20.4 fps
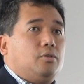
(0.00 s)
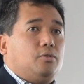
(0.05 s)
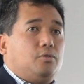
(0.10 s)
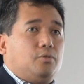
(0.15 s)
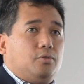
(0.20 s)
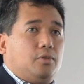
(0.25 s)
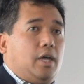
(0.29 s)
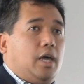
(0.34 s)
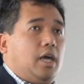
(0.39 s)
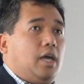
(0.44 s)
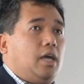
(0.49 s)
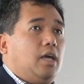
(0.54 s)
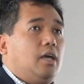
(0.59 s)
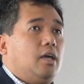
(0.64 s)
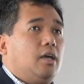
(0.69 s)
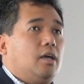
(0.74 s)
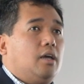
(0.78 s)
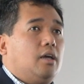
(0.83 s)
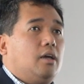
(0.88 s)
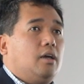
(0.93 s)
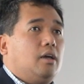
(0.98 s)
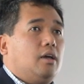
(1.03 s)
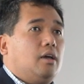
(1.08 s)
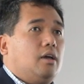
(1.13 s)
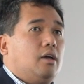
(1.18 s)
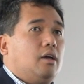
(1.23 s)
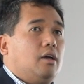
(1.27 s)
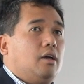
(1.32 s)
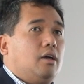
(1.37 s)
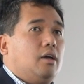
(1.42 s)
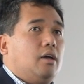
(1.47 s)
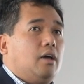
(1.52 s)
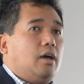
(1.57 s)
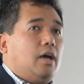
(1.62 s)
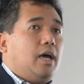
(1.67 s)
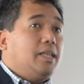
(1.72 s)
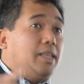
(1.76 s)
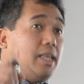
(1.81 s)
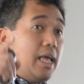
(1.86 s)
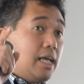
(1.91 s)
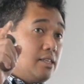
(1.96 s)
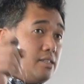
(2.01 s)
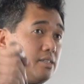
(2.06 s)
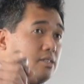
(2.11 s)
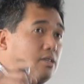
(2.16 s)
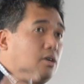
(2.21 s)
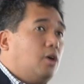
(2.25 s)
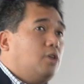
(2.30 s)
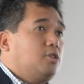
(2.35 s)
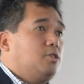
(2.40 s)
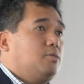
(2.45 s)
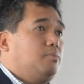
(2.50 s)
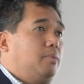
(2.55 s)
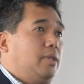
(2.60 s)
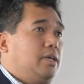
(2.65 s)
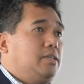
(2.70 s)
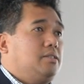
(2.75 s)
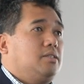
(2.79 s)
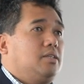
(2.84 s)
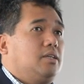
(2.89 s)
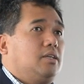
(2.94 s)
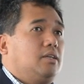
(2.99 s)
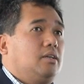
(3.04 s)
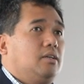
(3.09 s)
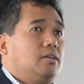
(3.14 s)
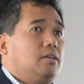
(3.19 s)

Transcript: today. And that's God's blessing.